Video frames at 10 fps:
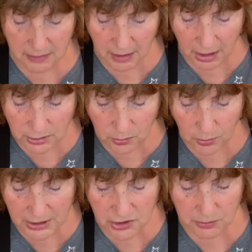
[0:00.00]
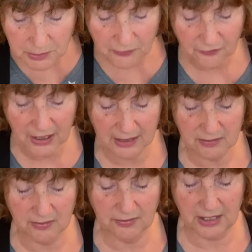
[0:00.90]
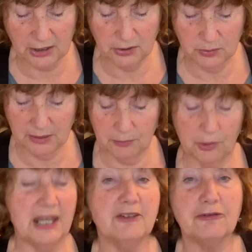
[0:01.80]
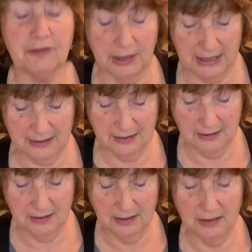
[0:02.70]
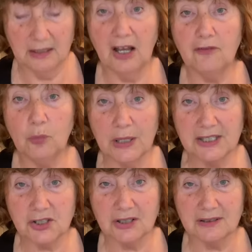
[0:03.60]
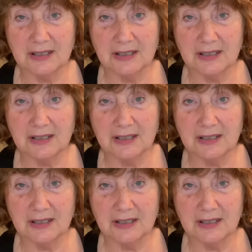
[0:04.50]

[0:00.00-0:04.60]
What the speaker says: unquestionable faith that you can break free of winter.